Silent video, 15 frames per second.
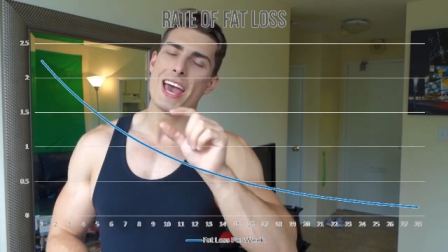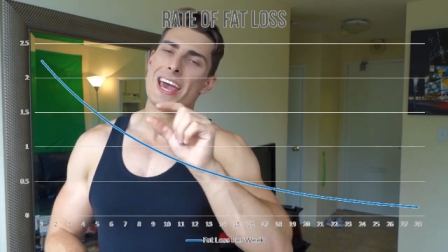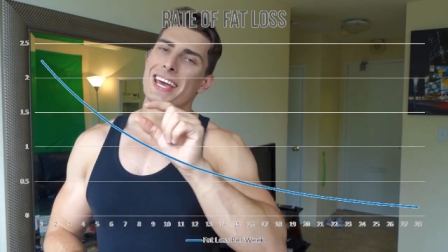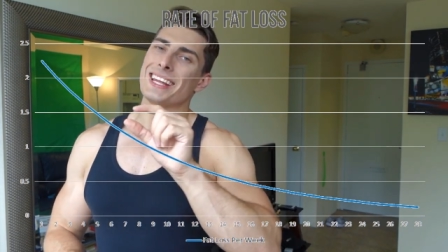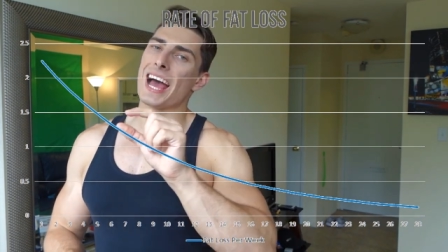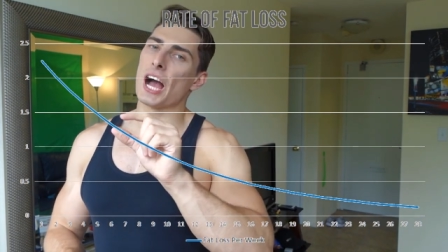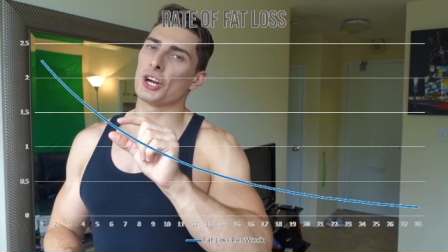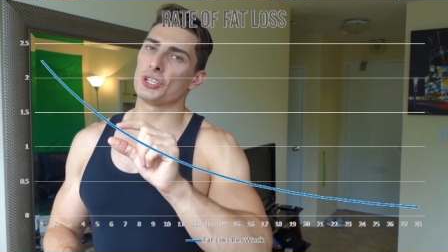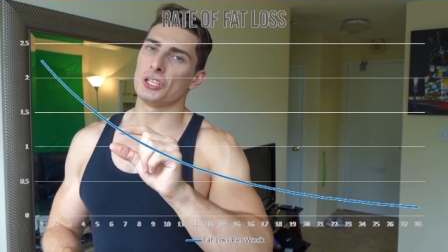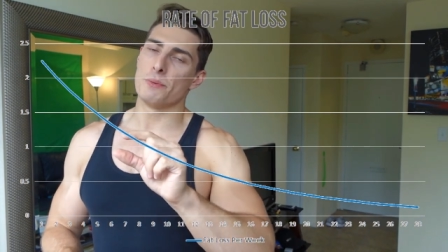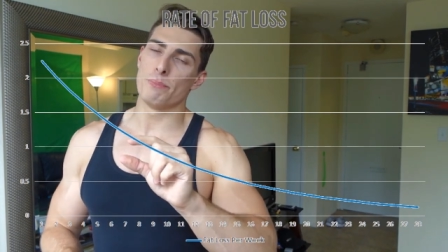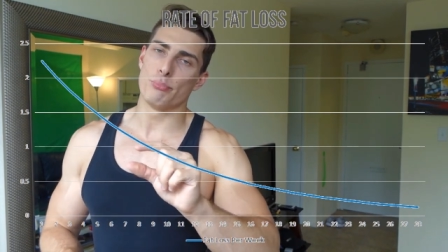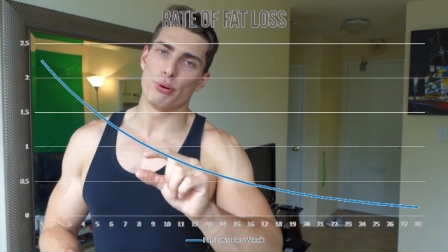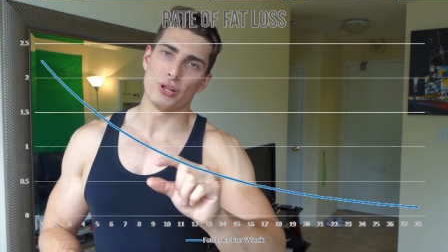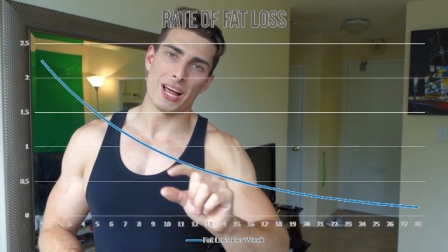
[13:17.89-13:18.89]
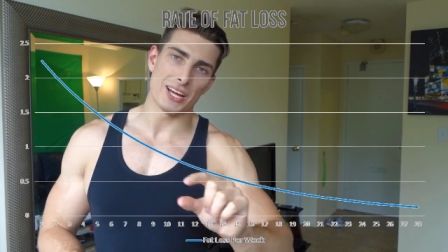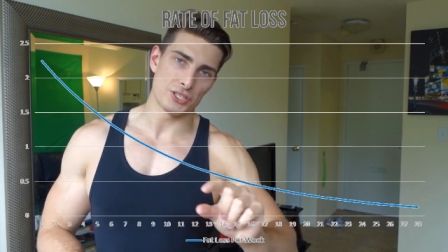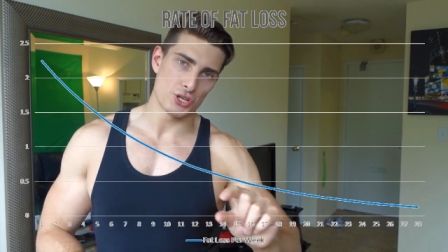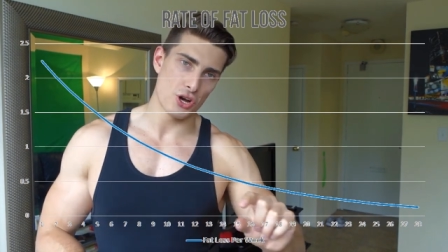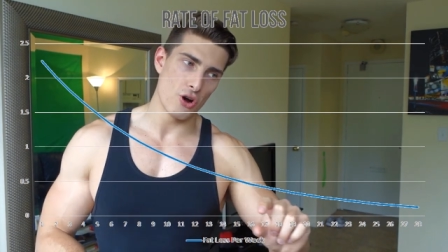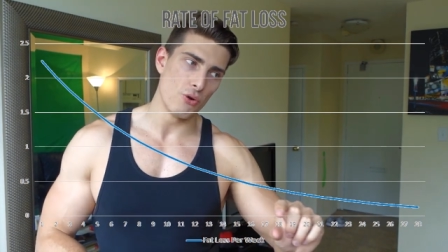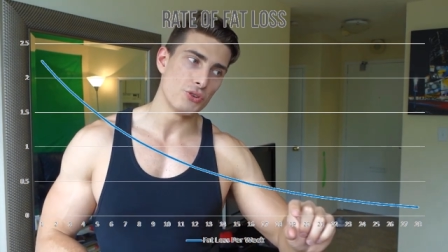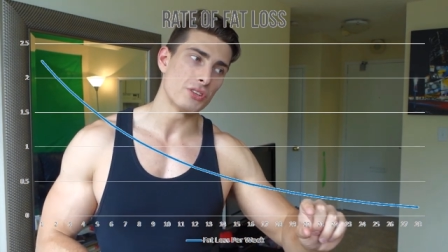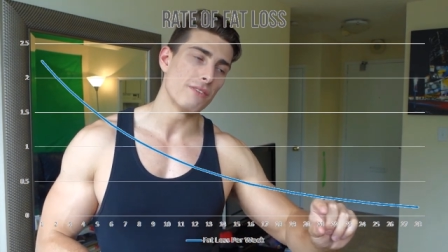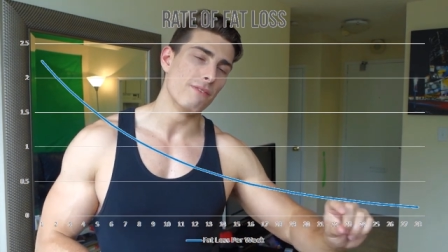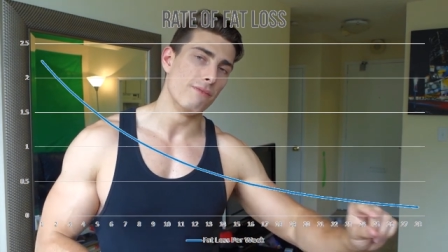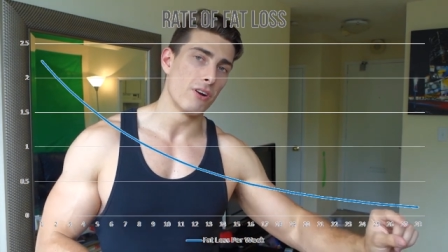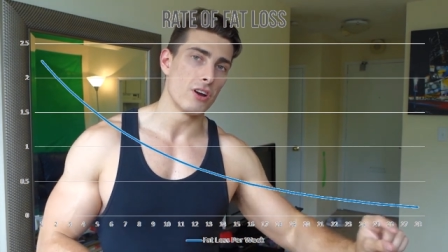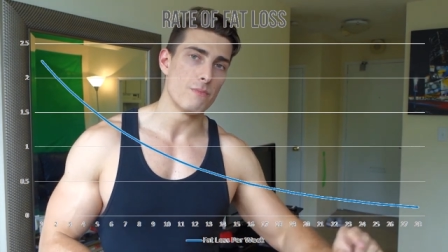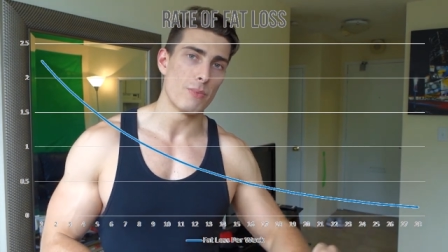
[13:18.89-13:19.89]
it actually plateaus
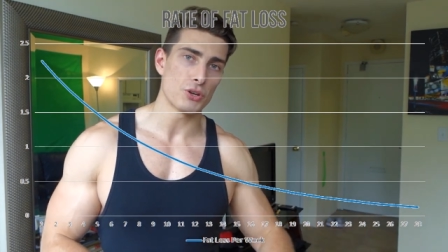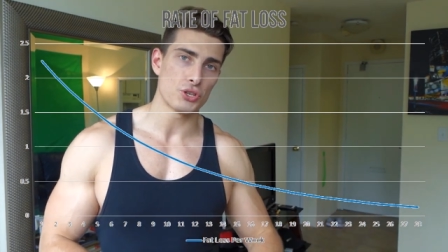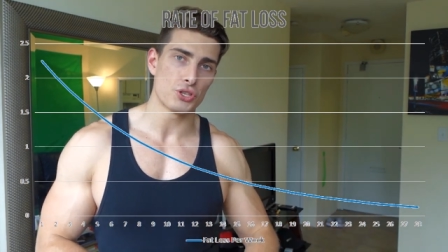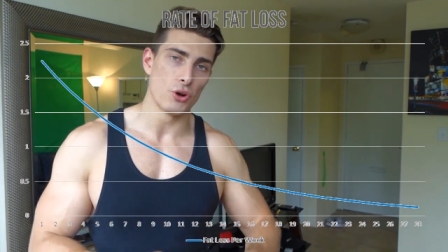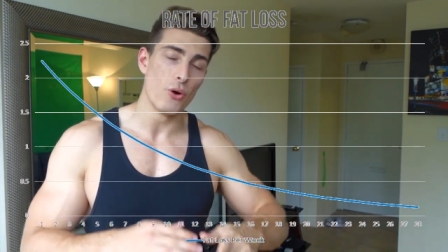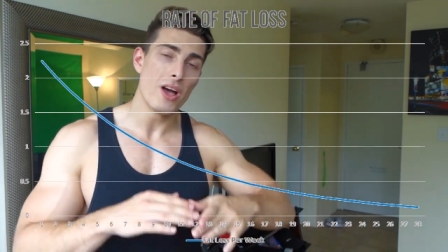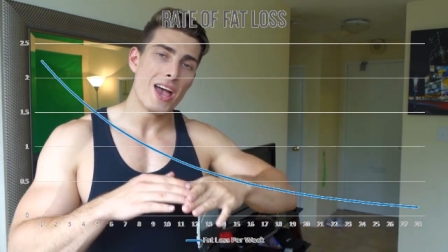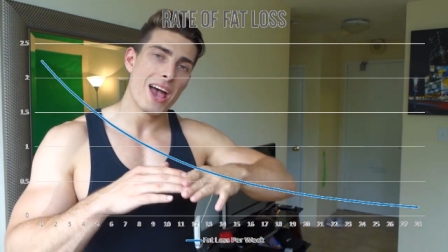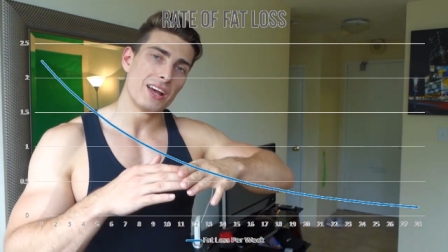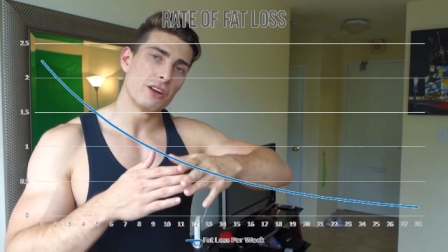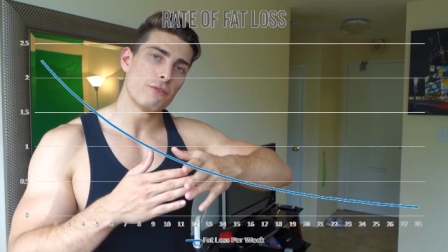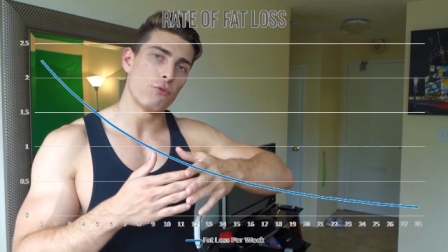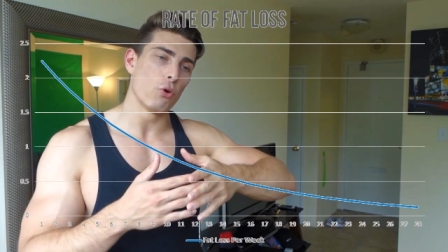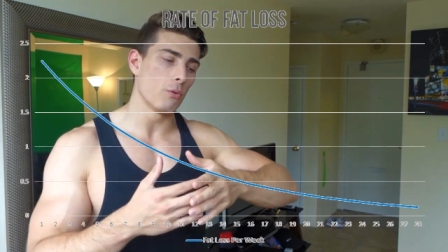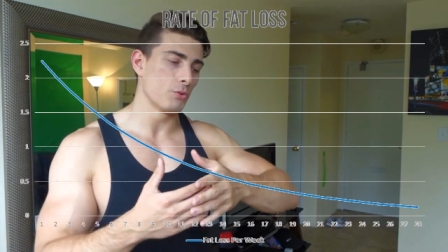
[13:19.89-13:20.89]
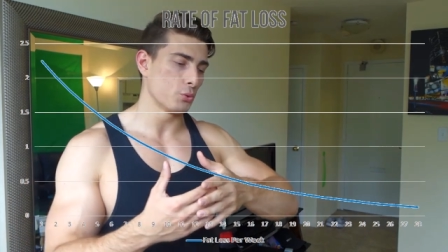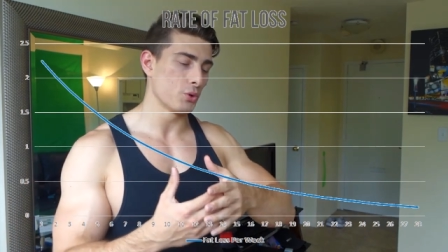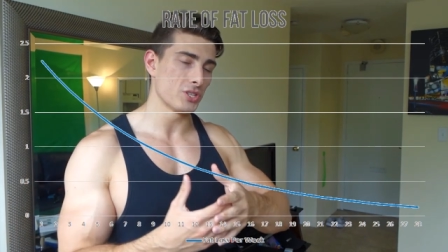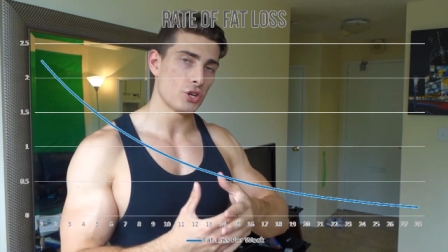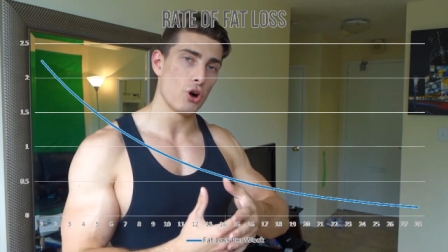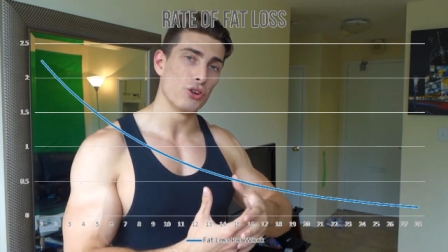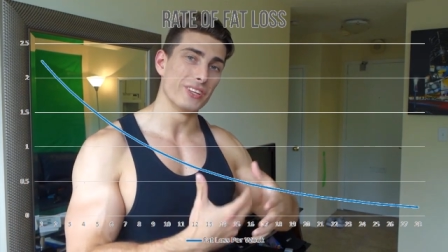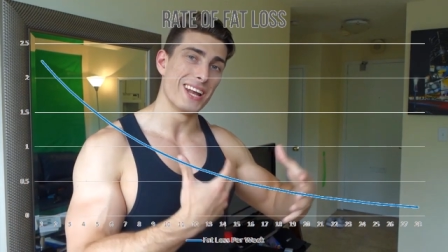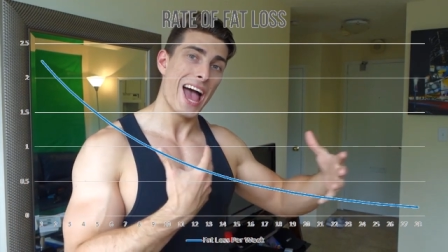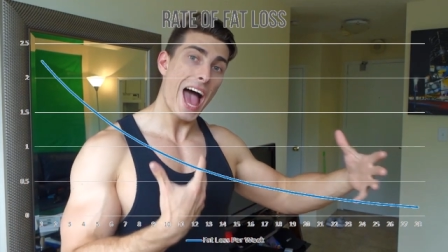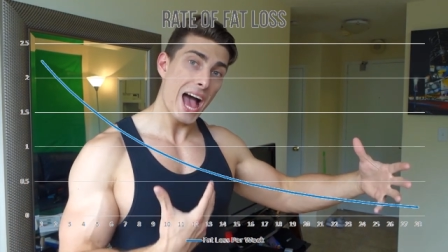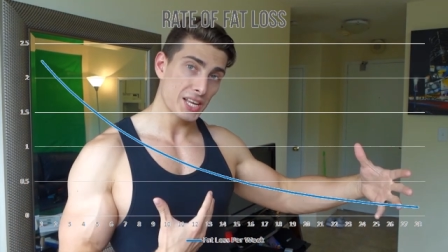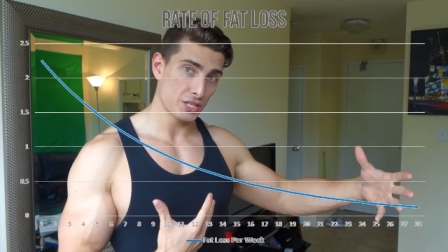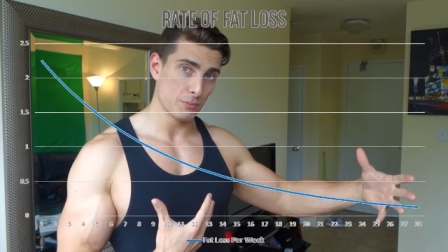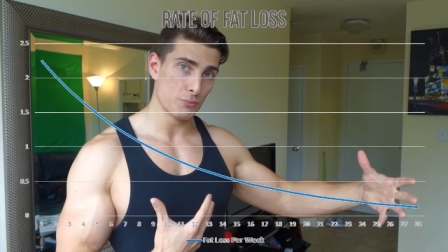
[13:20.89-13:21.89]
very much so, and it forms what is called an
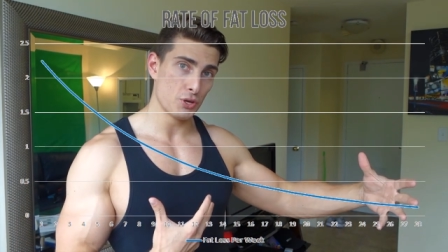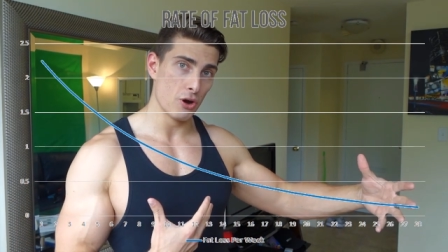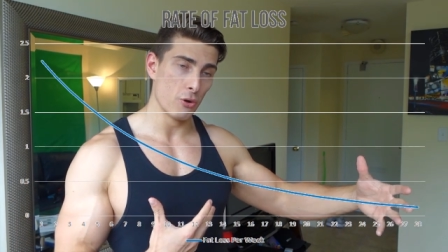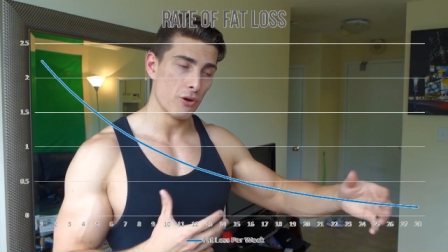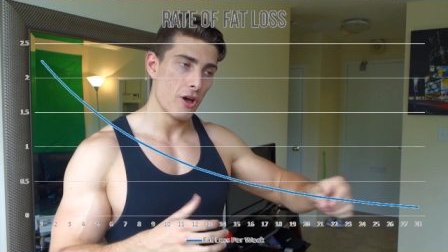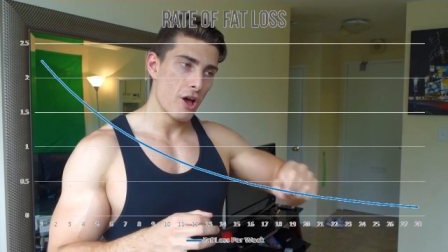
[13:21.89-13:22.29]
asymptote,